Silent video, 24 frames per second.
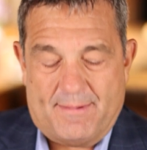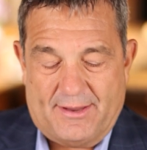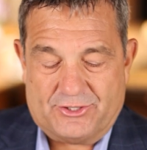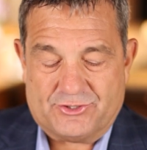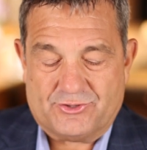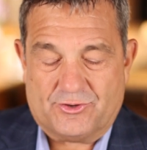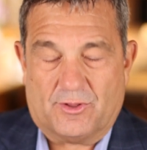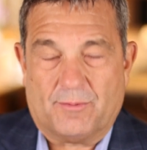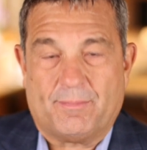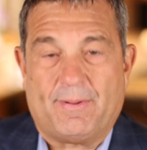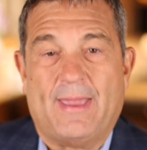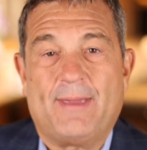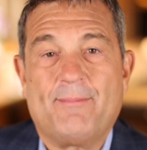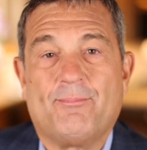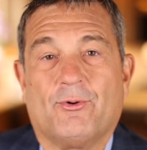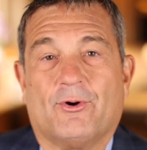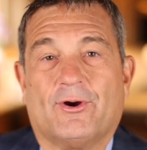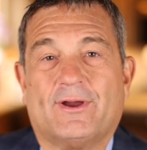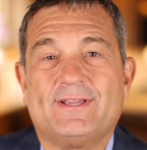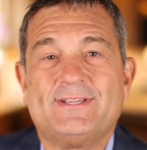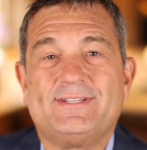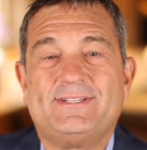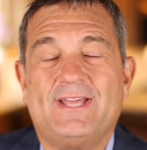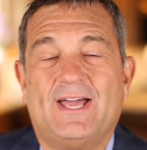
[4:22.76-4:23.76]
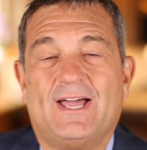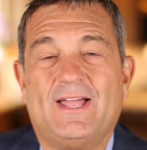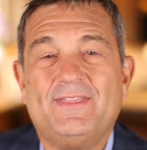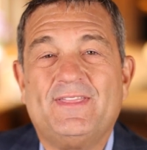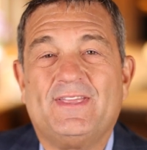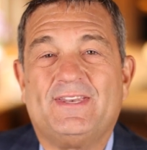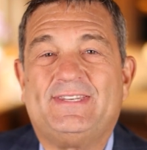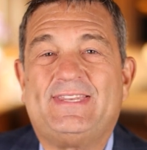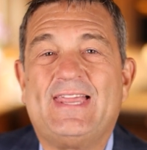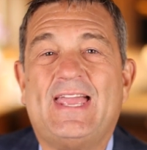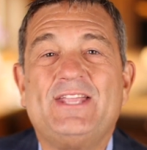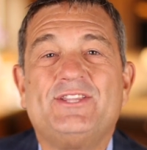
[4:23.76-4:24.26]
make sure the paperwork is done,
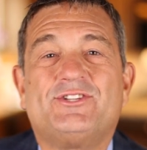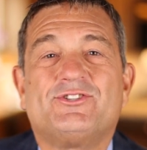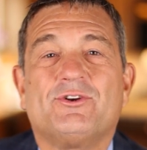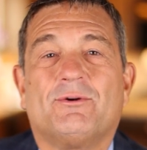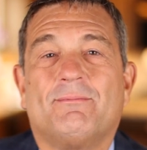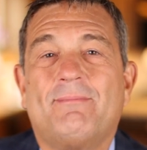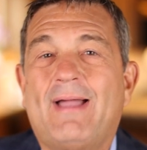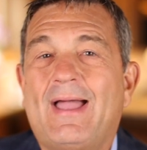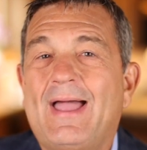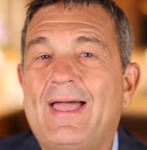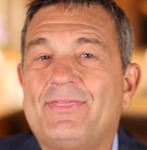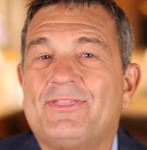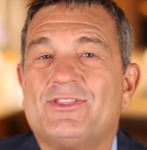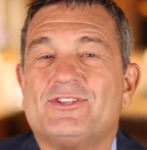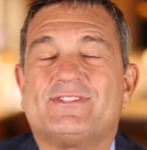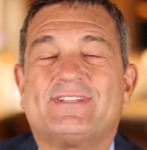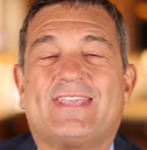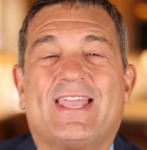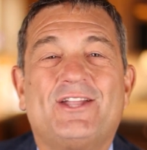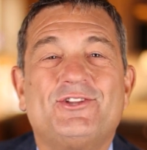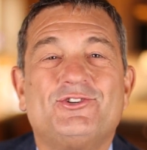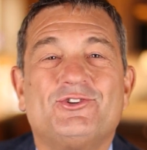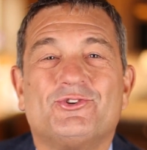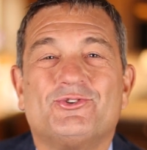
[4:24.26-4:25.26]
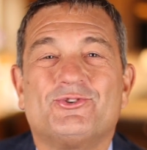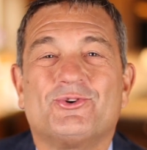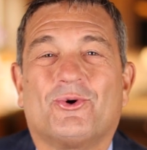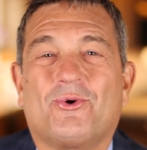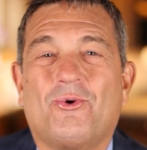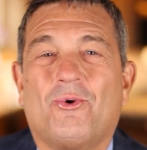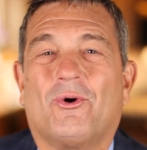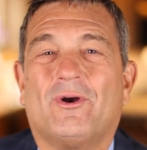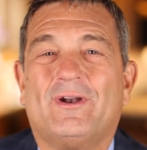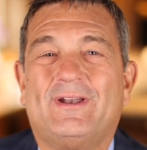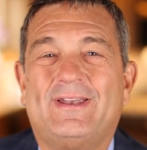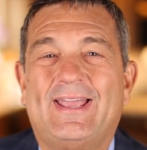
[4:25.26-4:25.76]
the dates are met, the schedules are
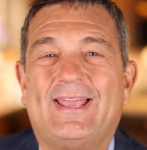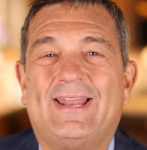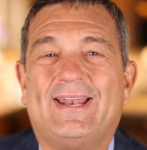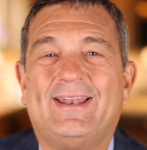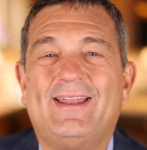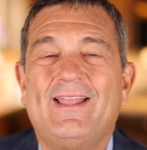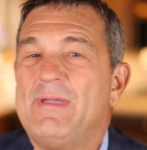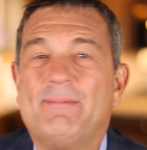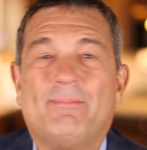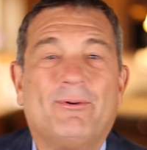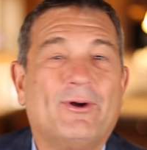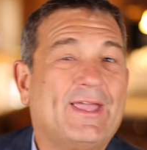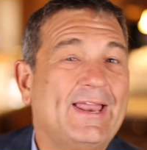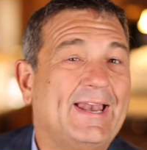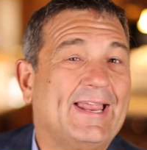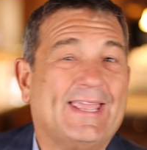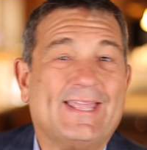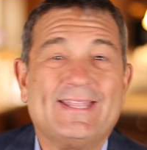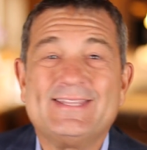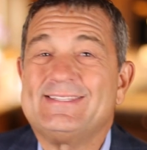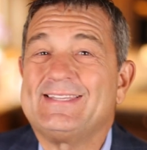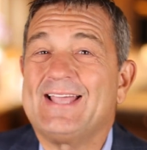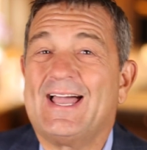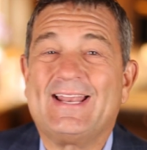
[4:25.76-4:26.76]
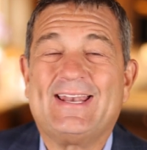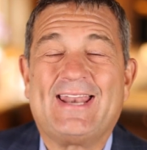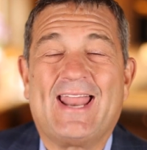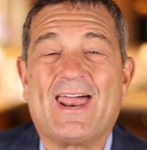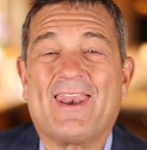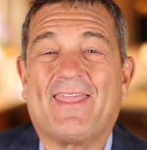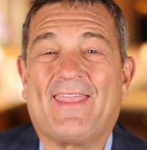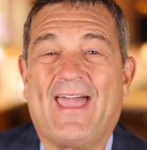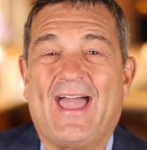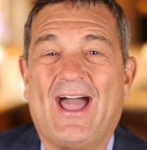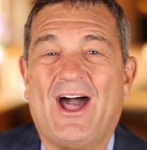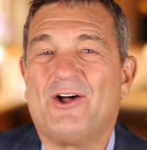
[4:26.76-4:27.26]
coordinated, people getting inside and out
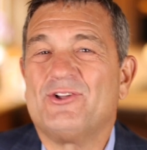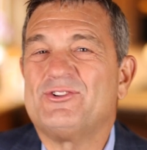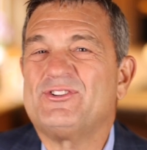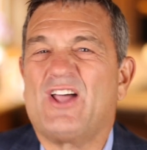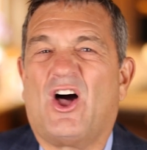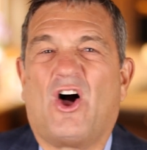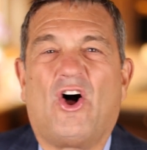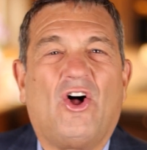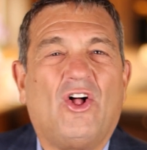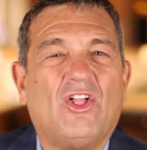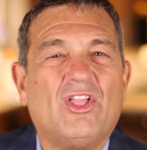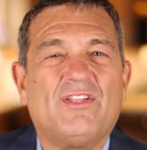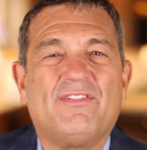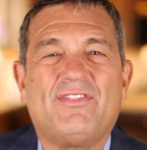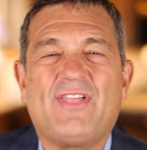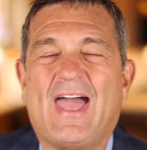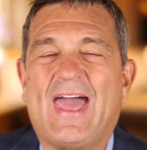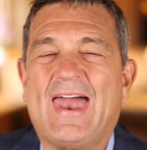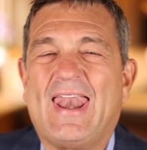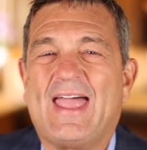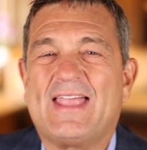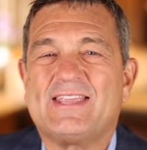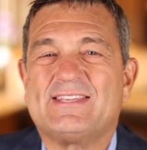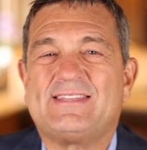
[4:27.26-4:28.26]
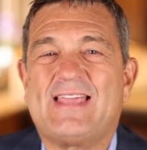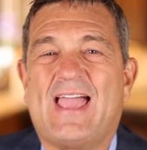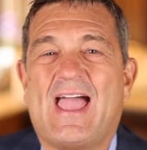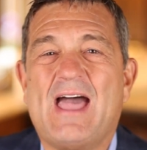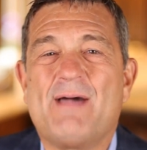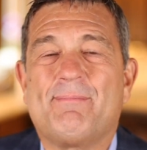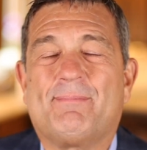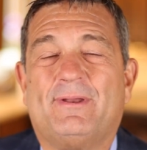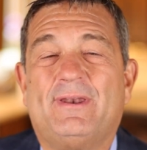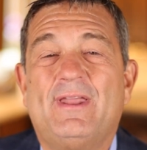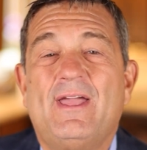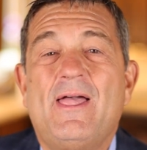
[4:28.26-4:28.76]
of the house, all of that has to
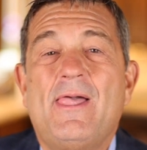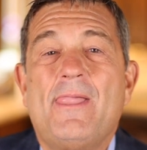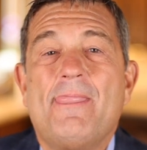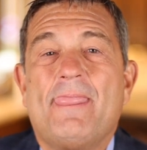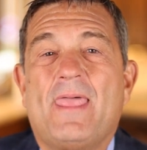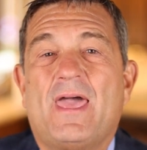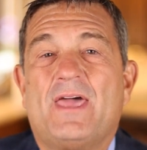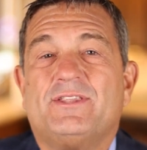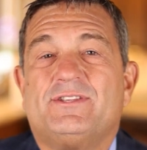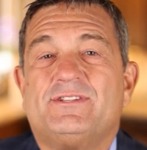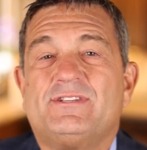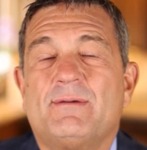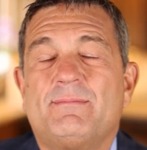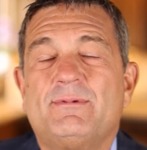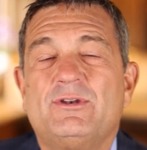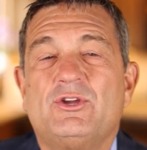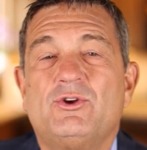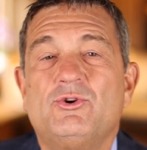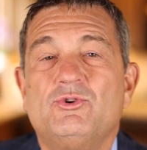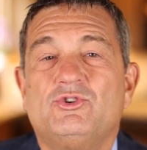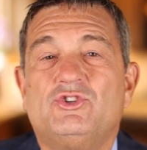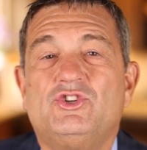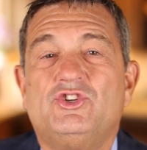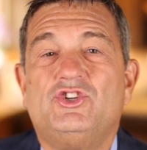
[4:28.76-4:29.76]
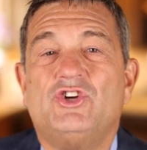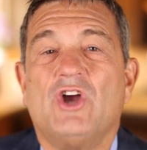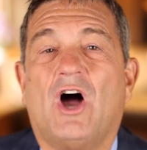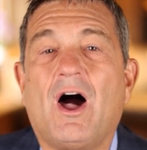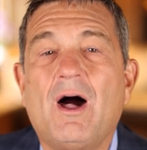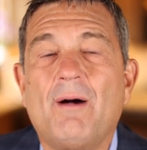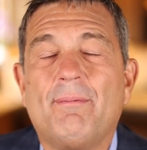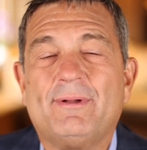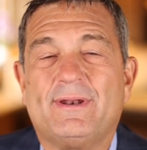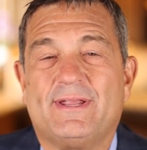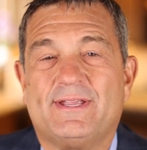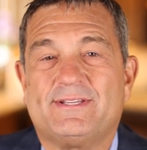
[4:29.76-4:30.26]
happen. And somebody whose
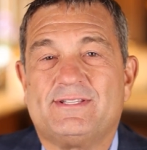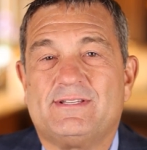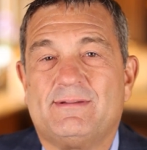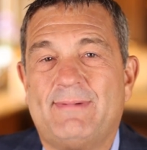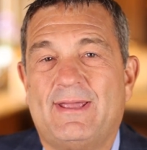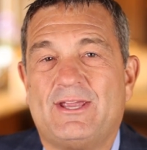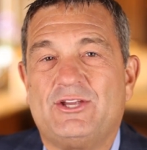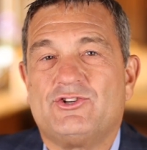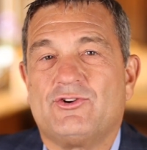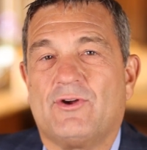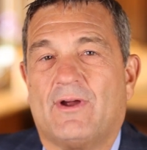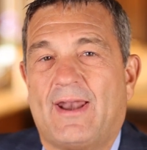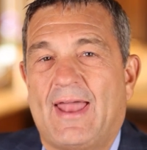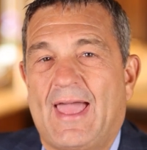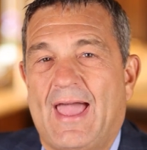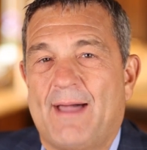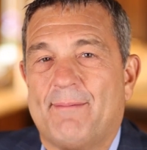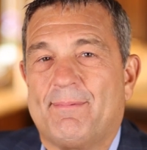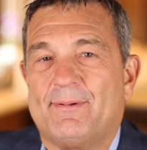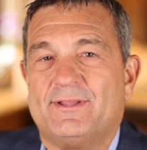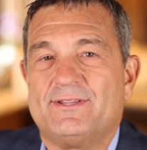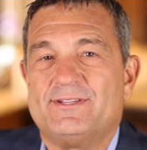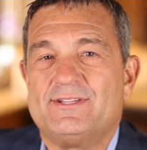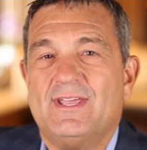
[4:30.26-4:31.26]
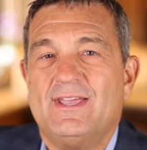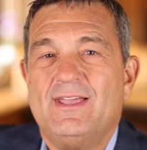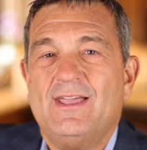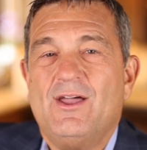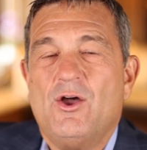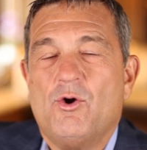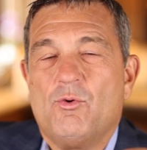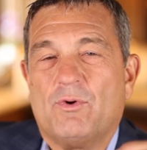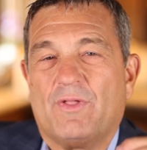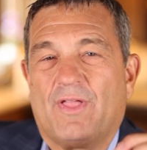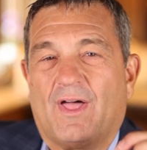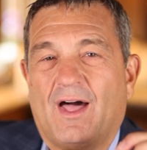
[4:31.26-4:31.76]
job it is to make sure it happens
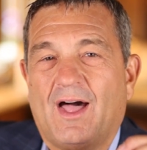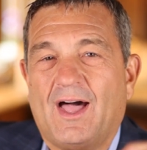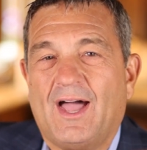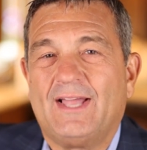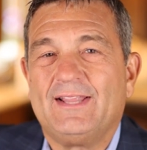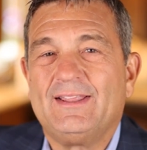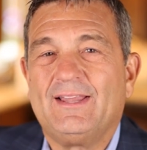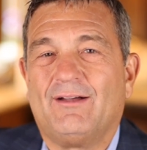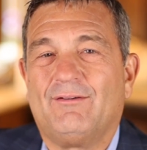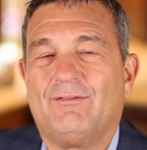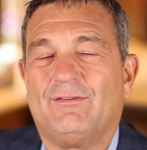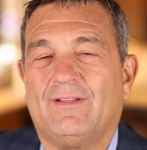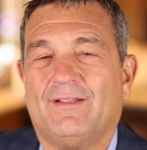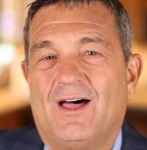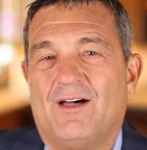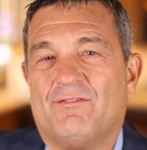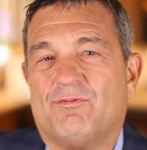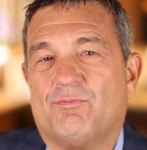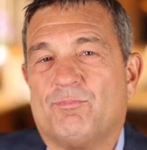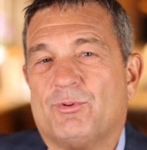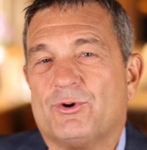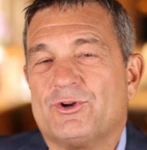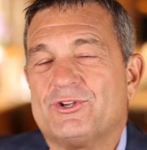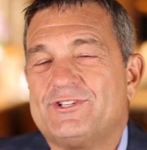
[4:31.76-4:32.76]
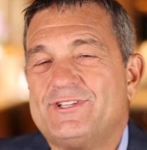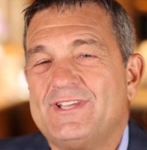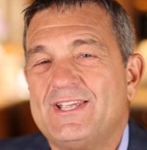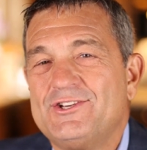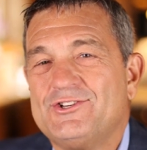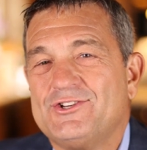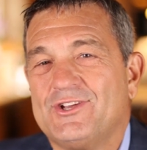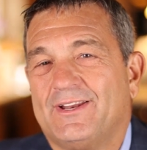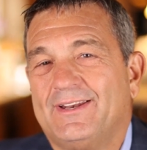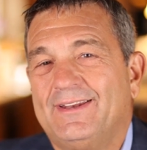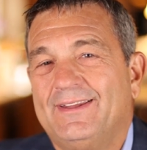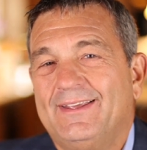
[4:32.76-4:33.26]
with a high level of
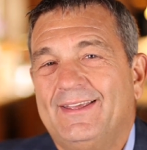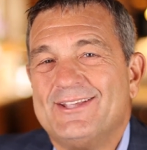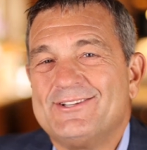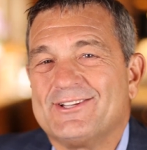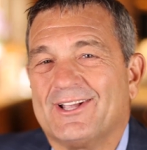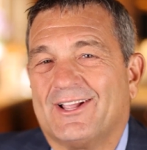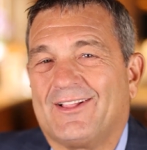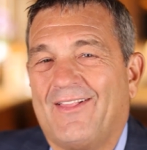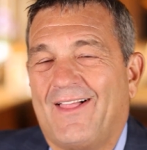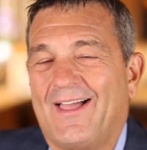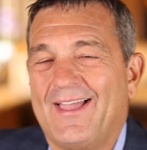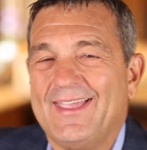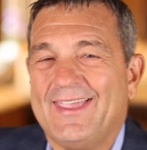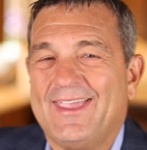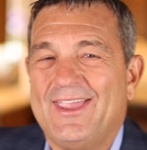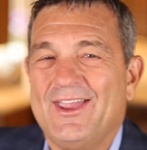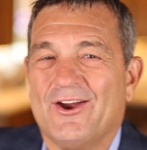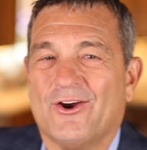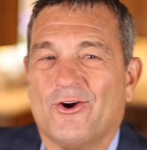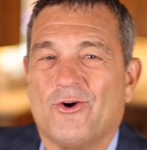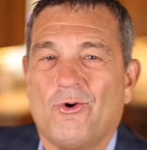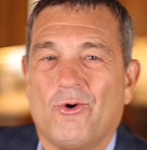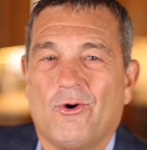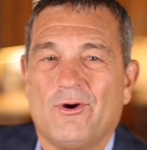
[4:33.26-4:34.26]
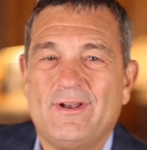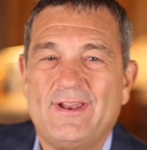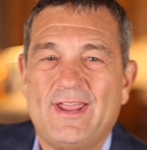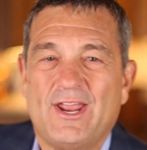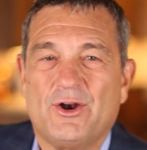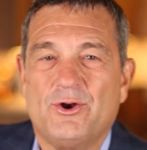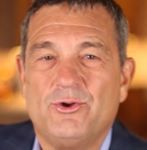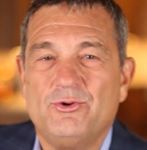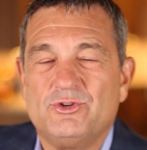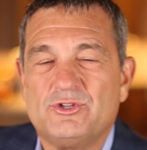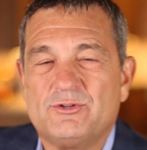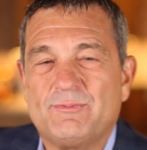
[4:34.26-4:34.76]
precision is a client care
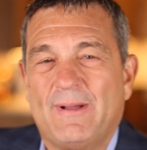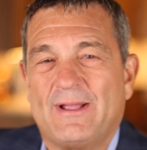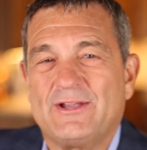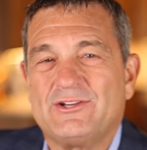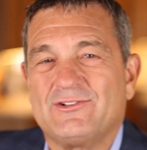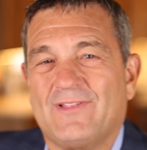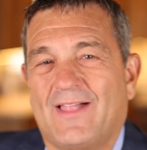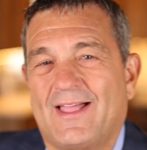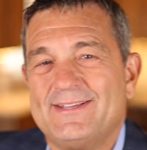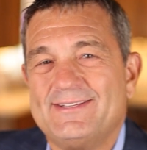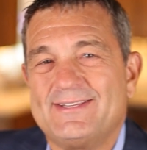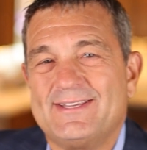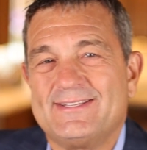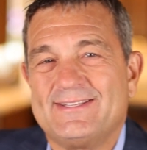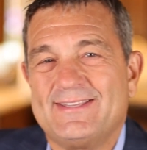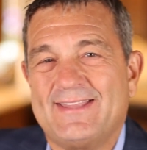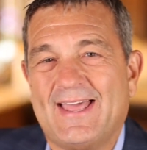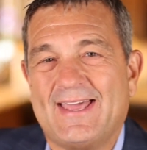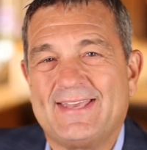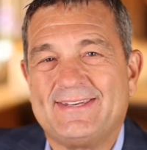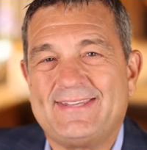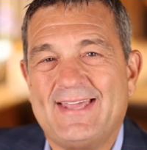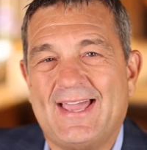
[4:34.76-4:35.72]
coordinator who specializes in that